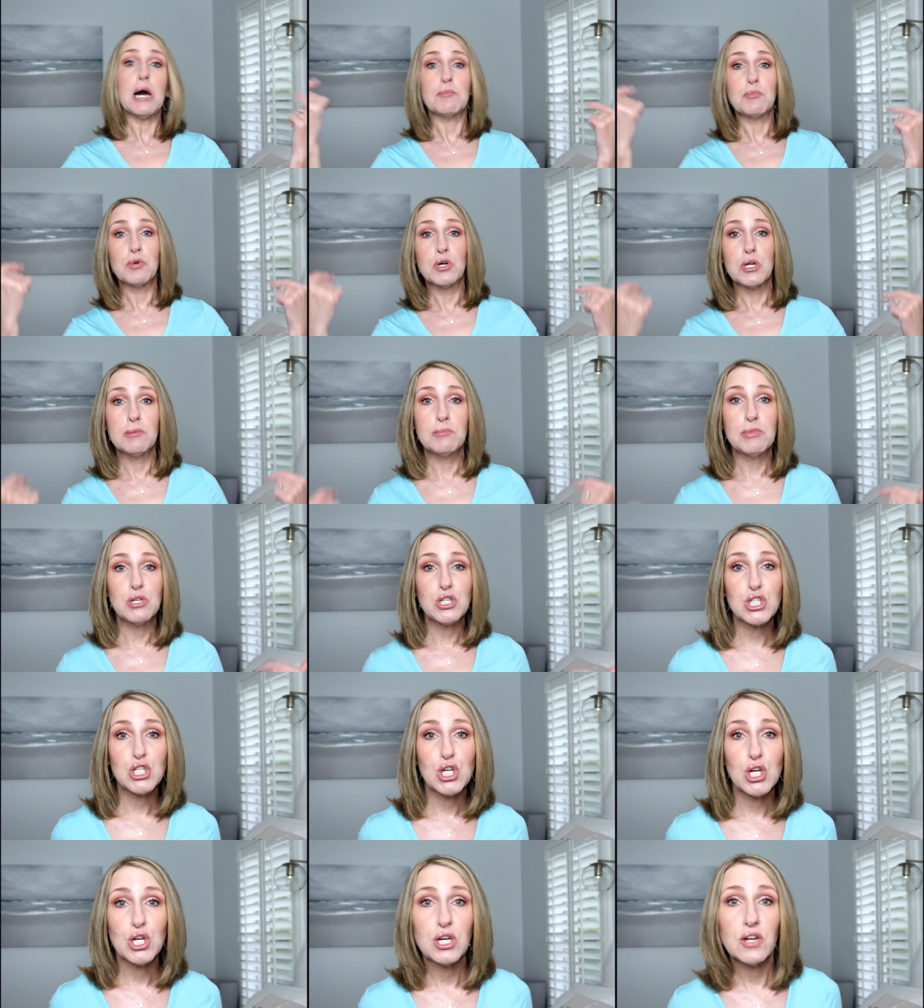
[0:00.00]
I'm gonna be
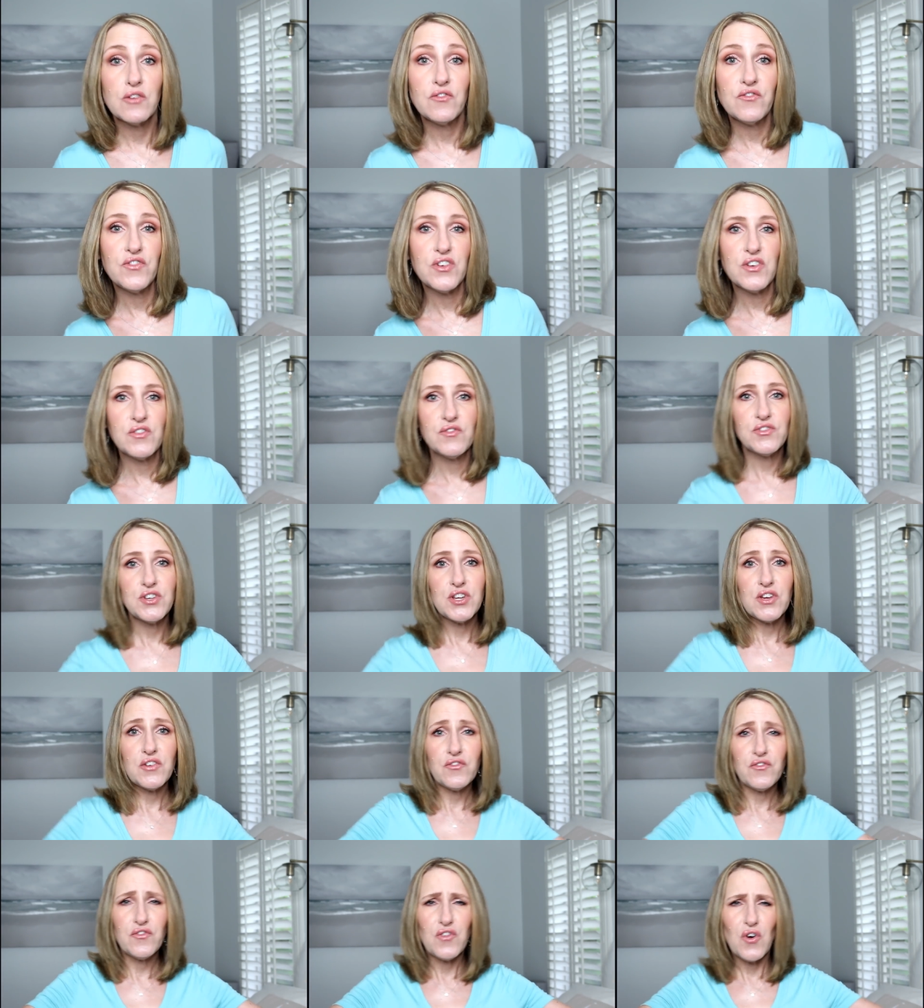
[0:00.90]
turning
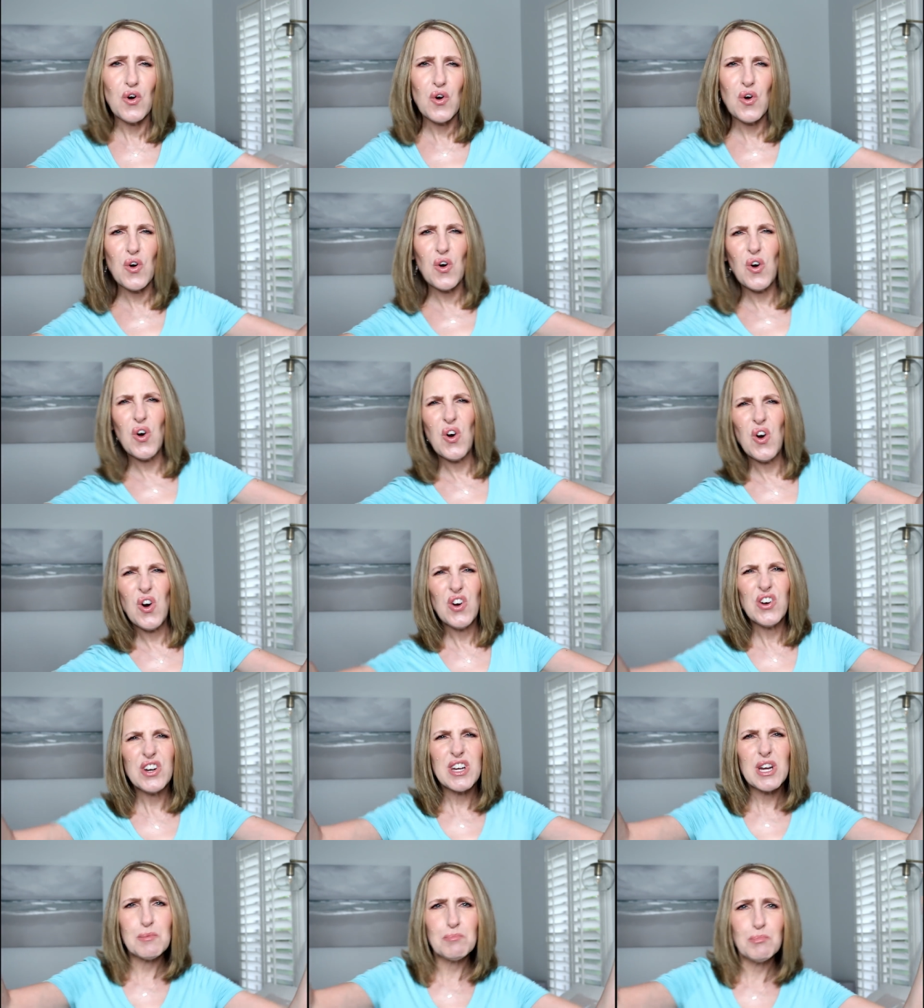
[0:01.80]

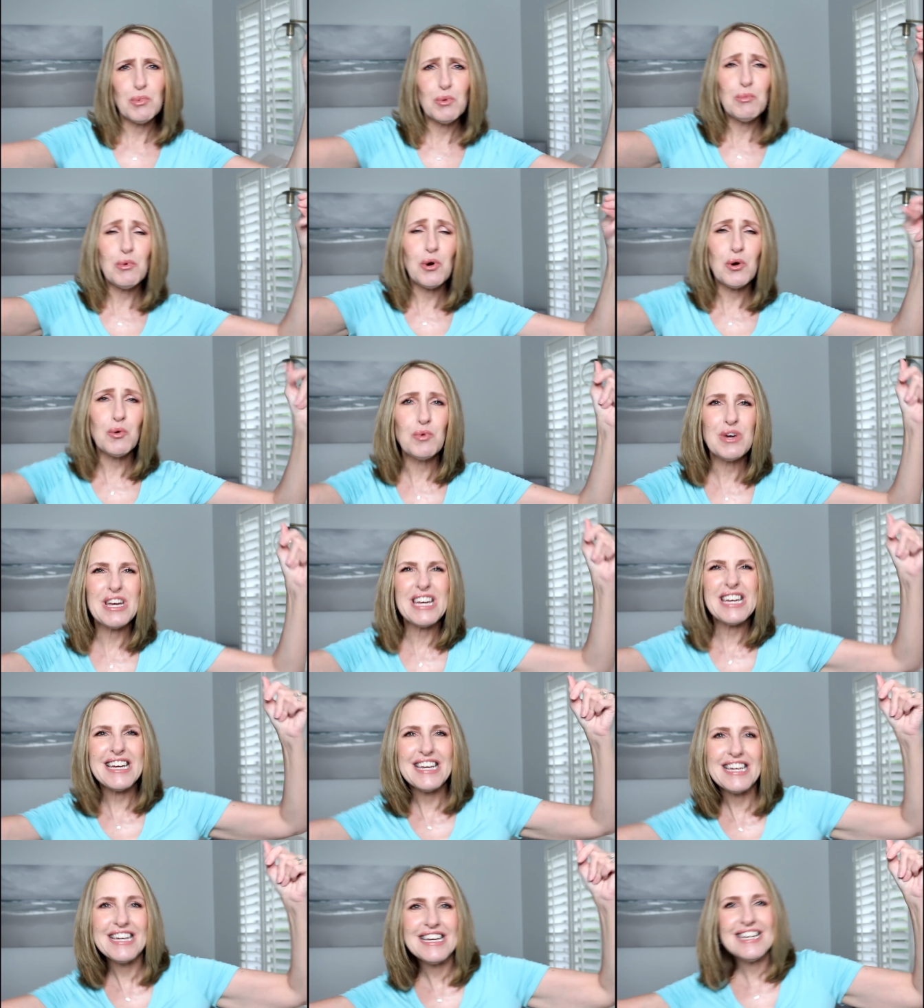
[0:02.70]
54 a couple more
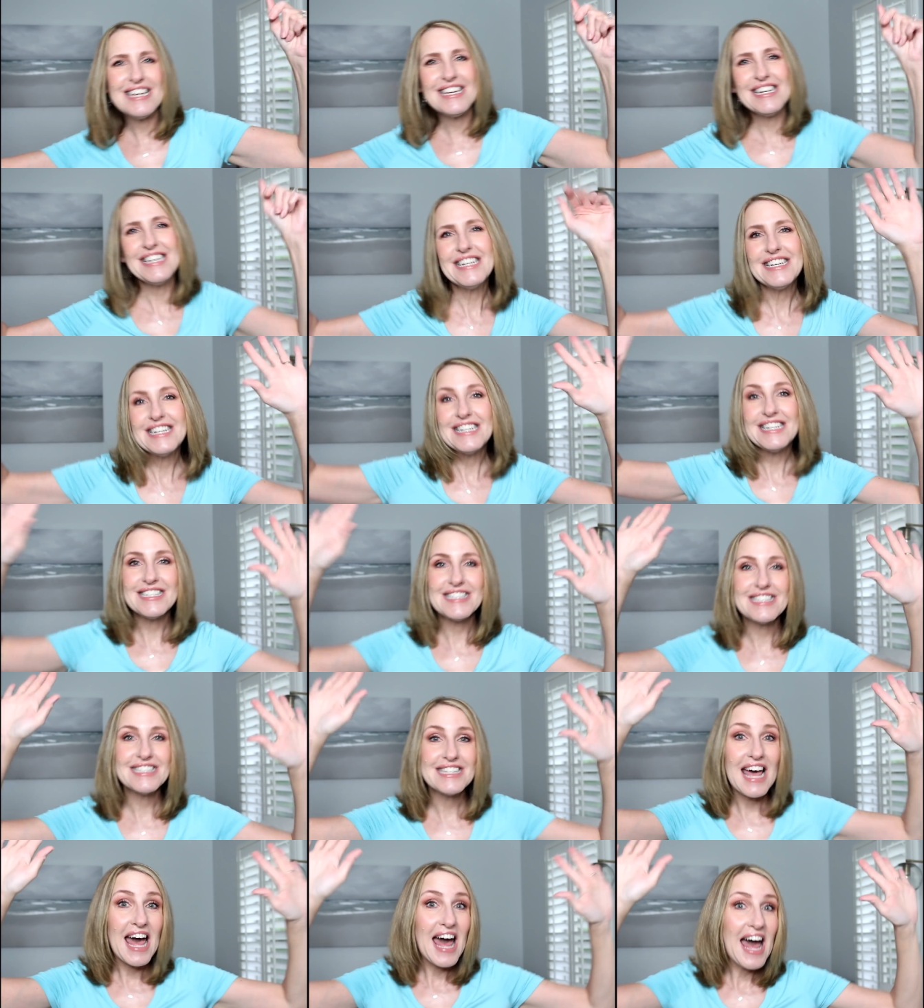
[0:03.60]

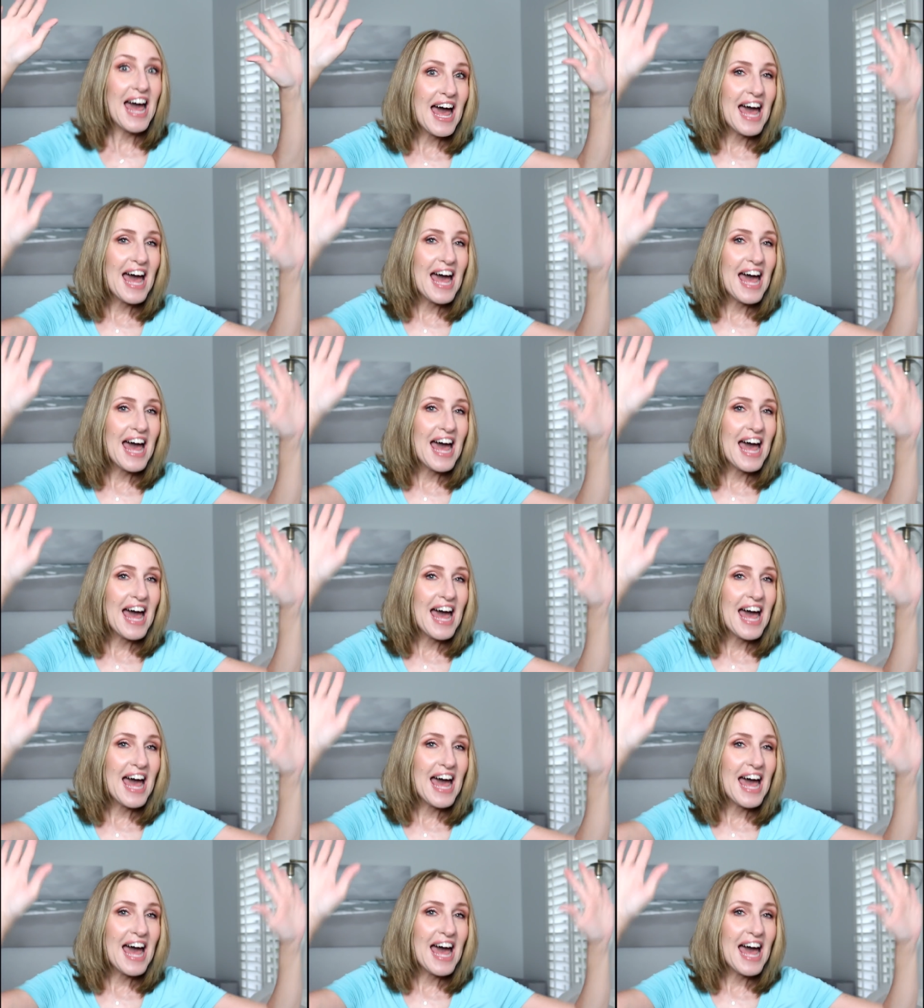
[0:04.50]
weeks.